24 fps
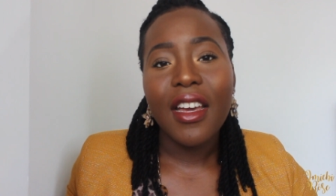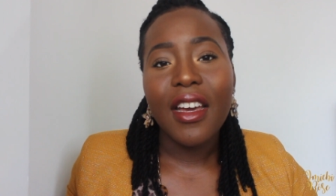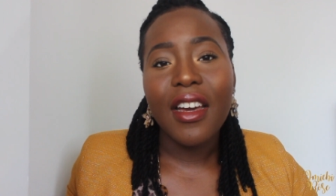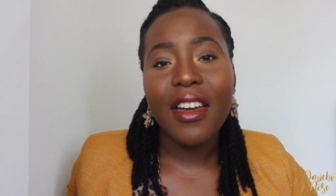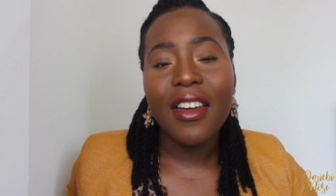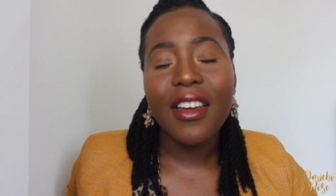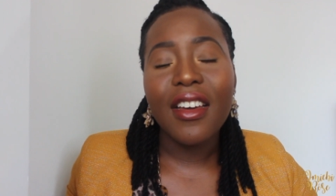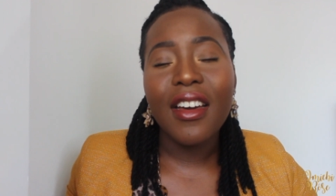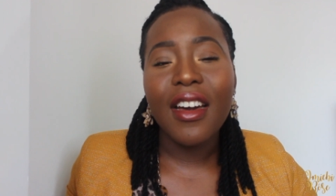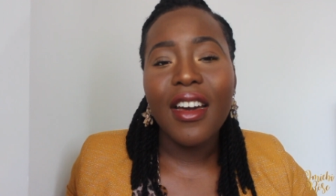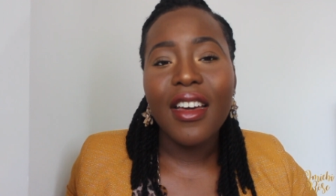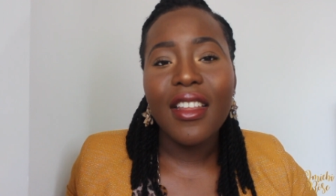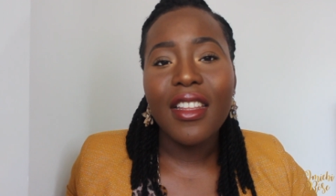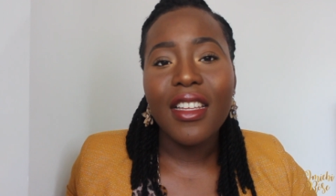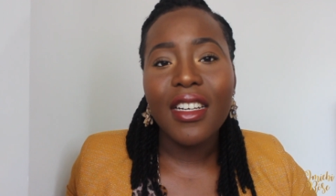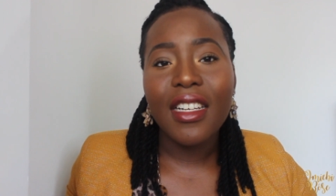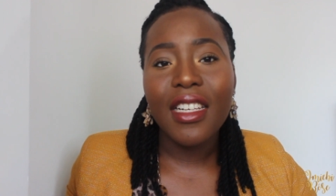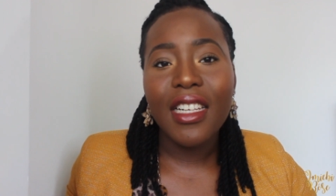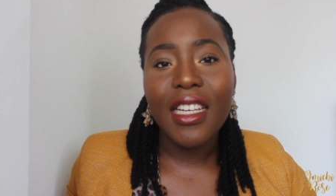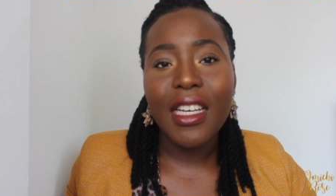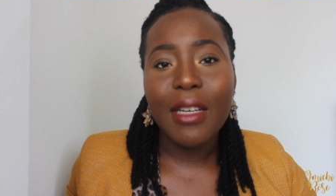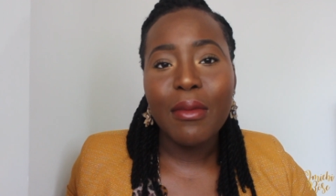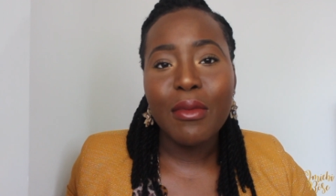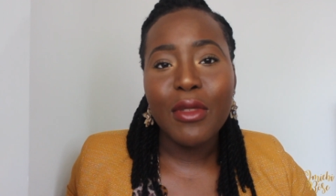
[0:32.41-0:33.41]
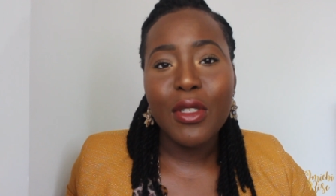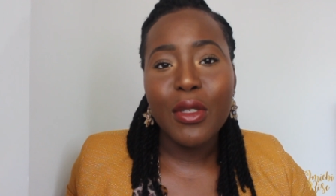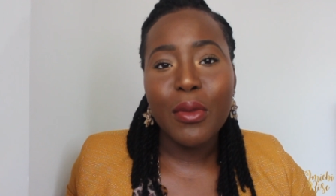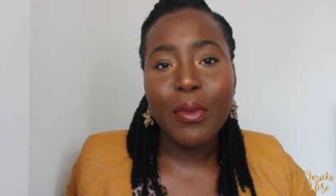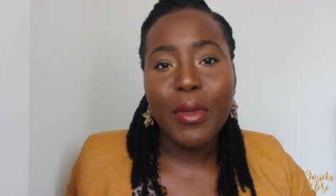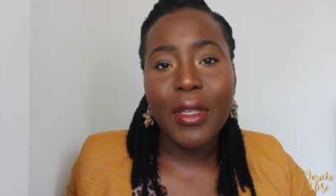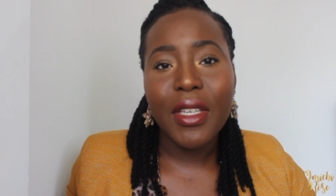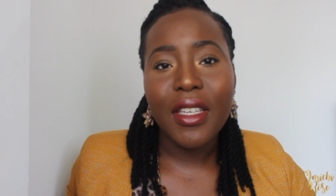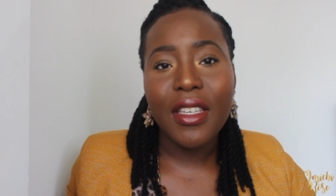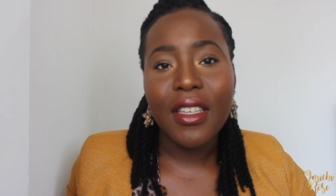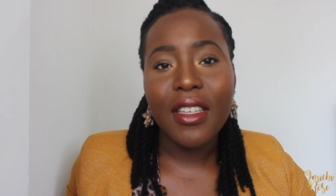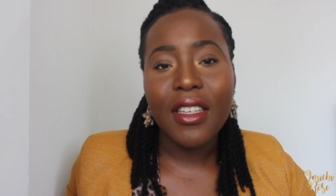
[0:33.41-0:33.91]
a guy that claimed to
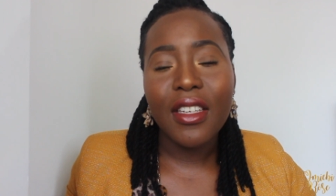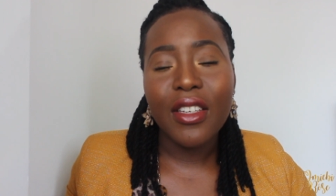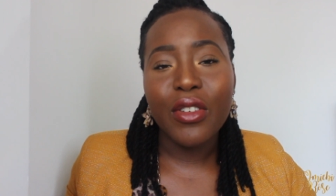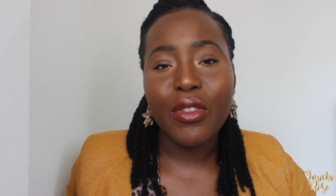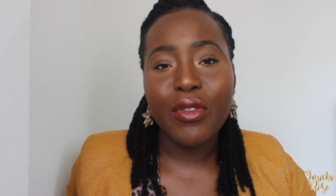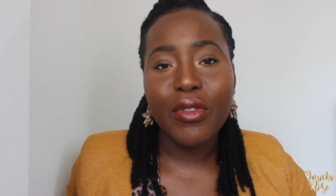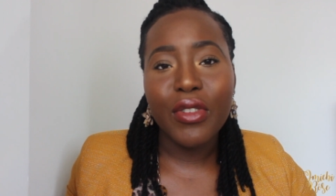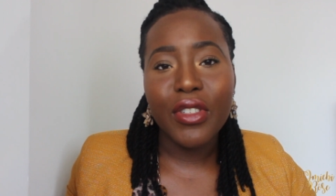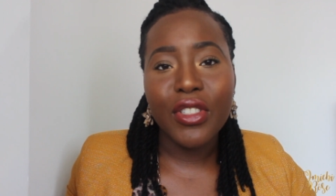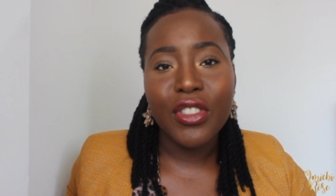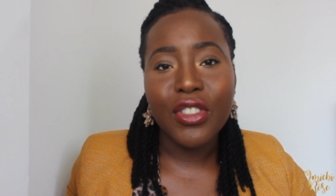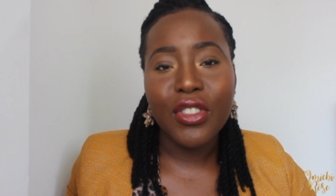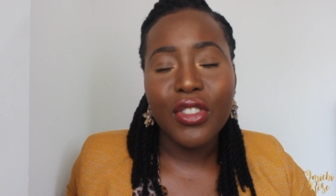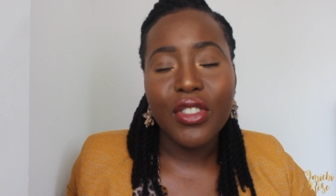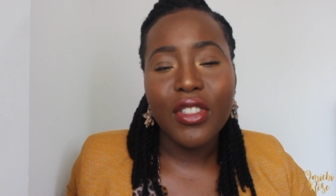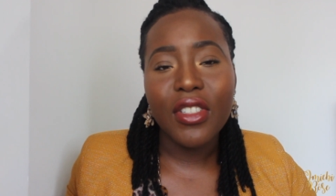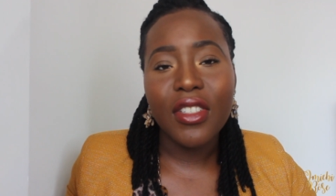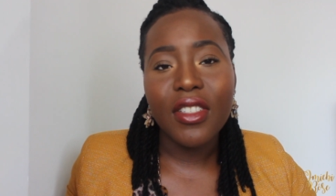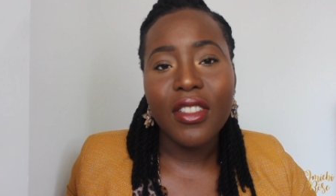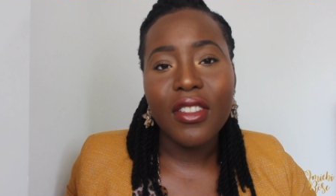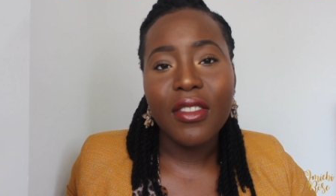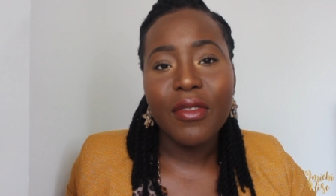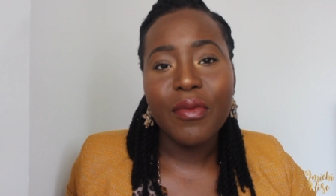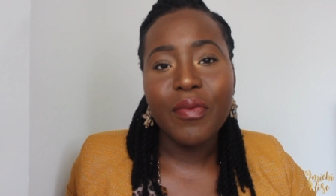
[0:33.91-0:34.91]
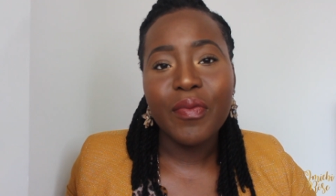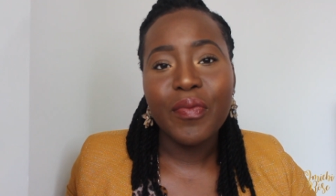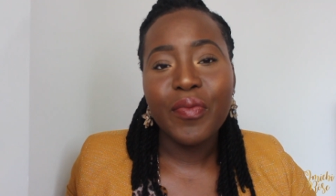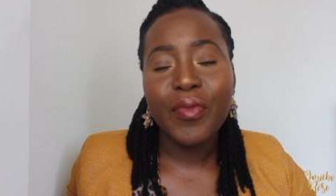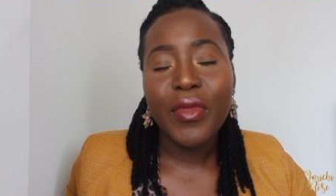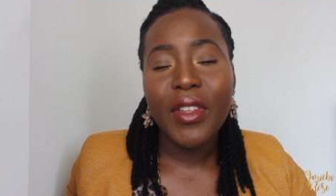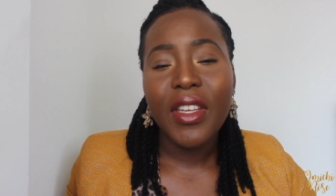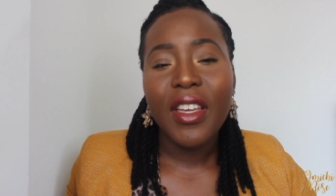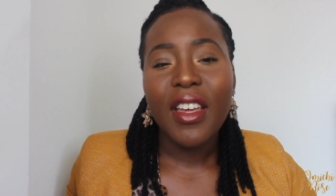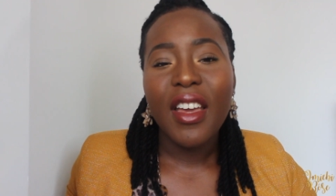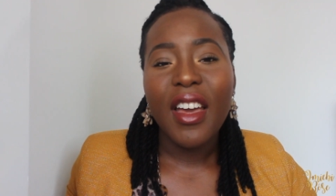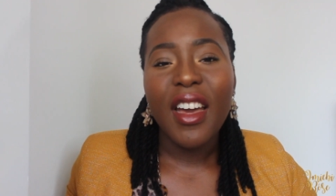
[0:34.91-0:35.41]
be Christian.
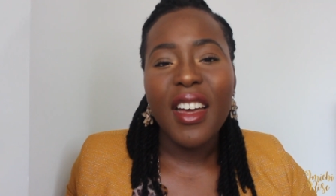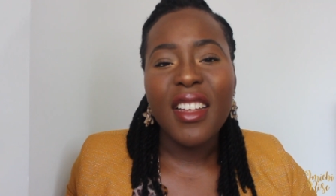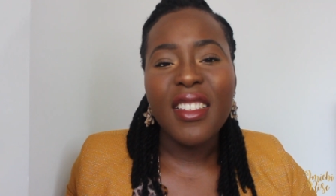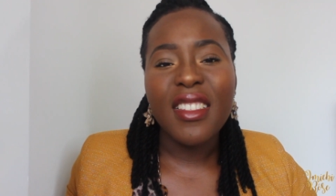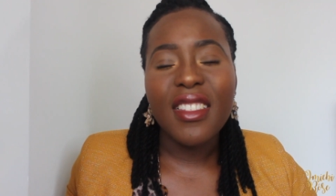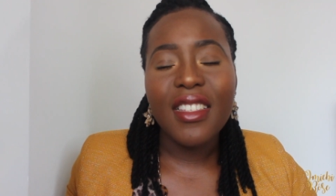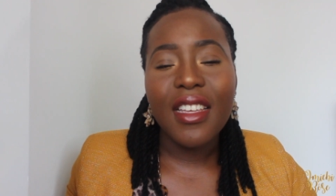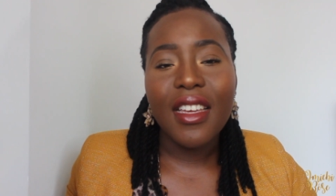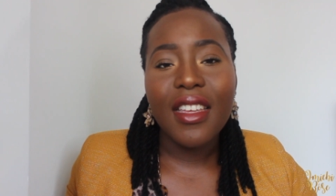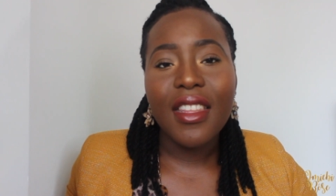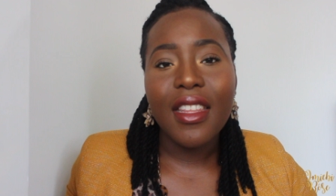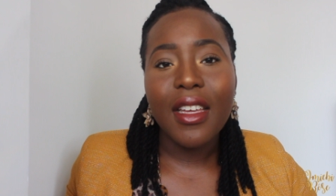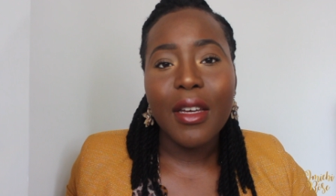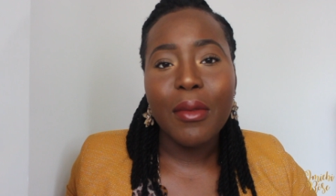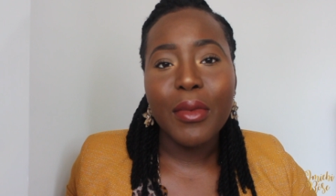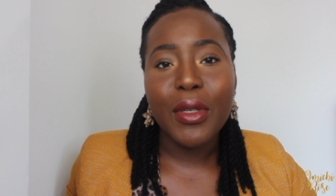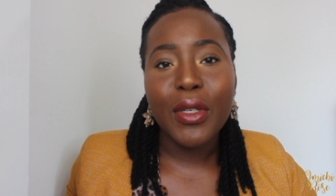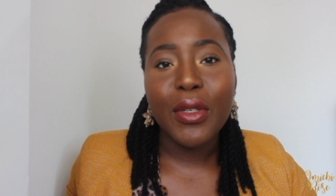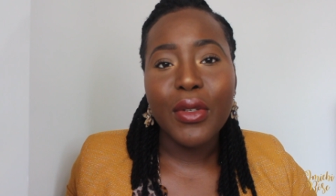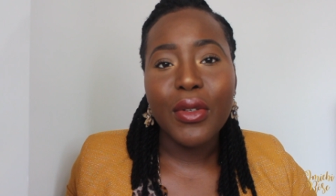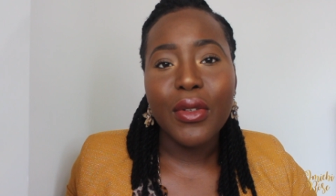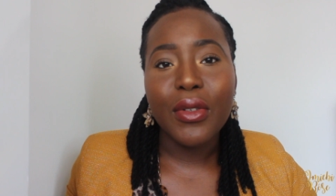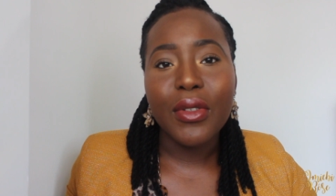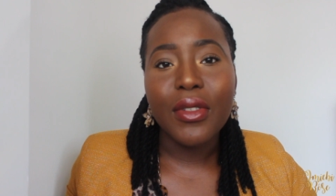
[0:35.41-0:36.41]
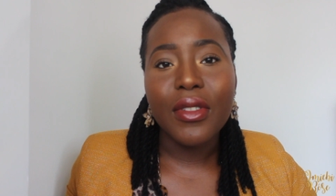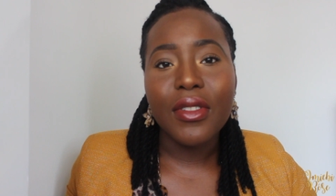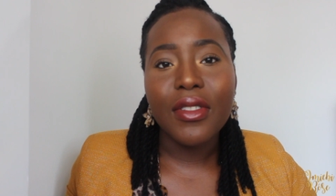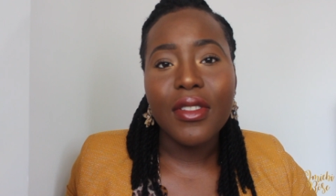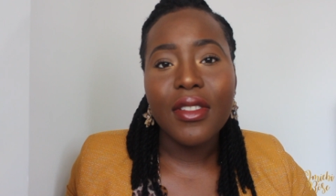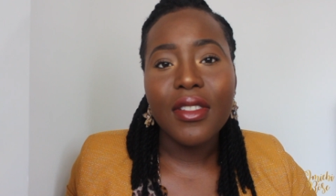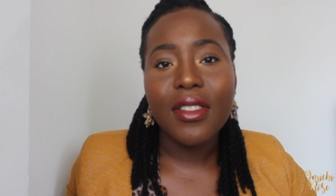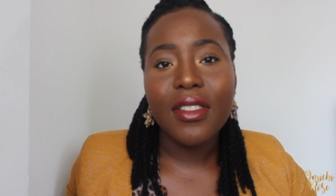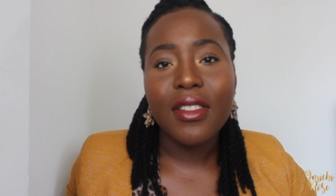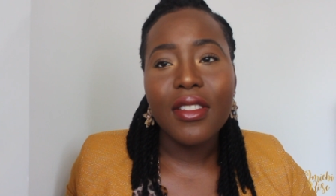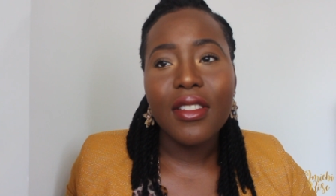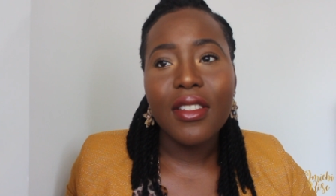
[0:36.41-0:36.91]
I say that
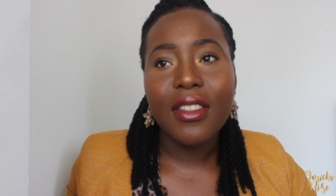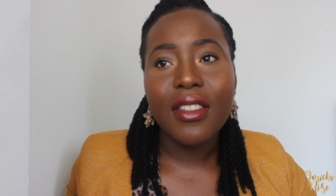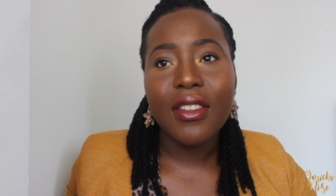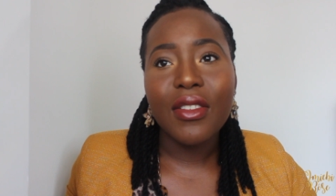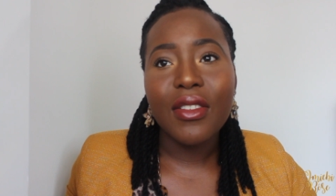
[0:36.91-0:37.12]
because